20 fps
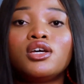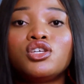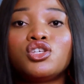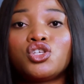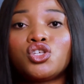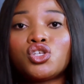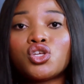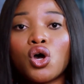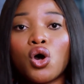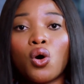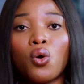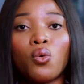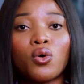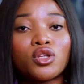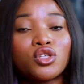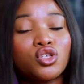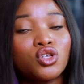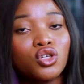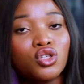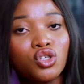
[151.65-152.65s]
So
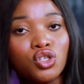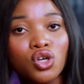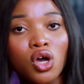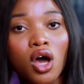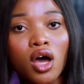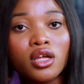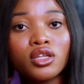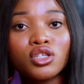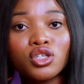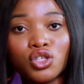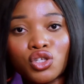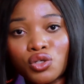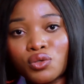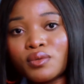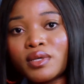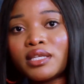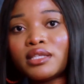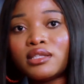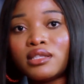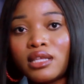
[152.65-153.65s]
once you're done
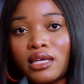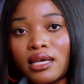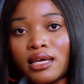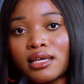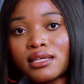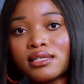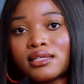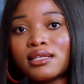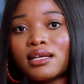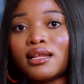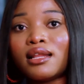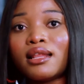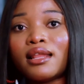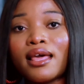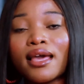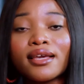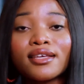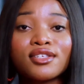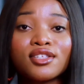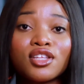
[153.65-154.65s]
doing this, the
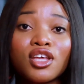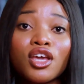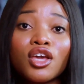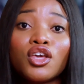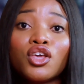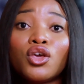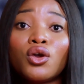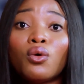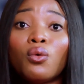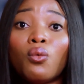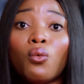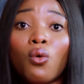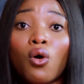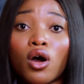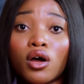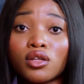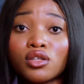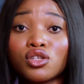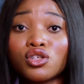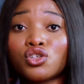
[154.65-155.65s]
next thing you
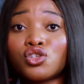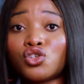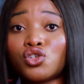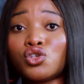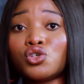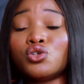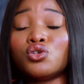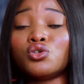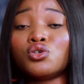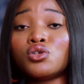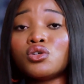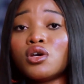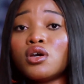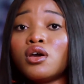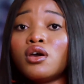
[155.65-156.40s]
want to